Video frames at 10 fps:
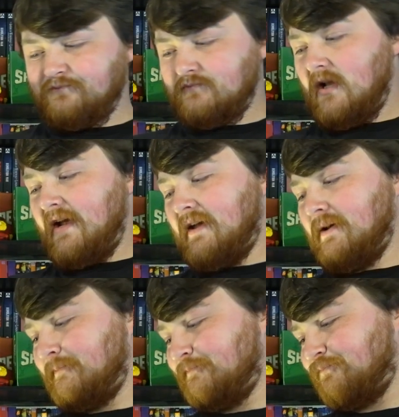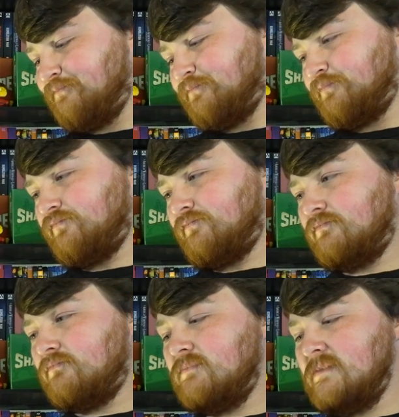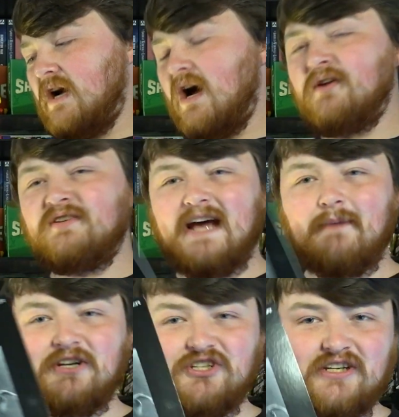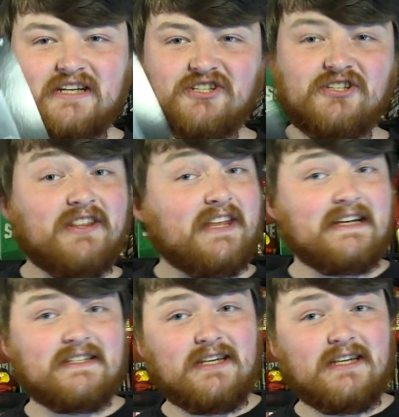like undamaged condition and things. So